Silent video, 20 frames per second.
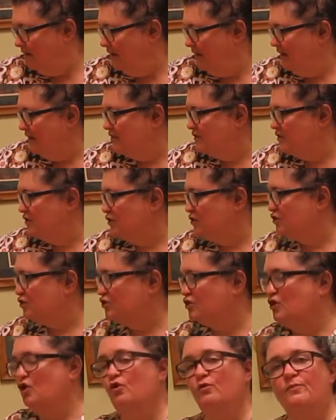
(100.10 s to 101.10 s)
is to
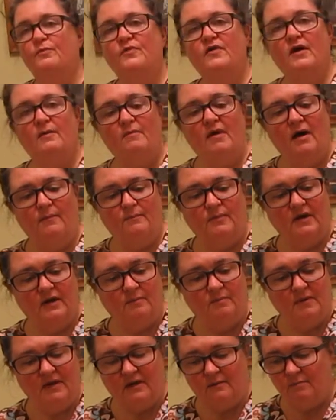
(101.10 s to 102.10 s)
scoop them up in a
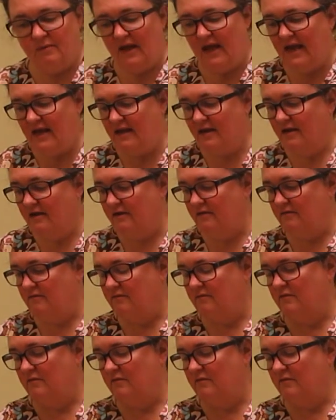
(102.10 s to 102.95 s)
big blanket.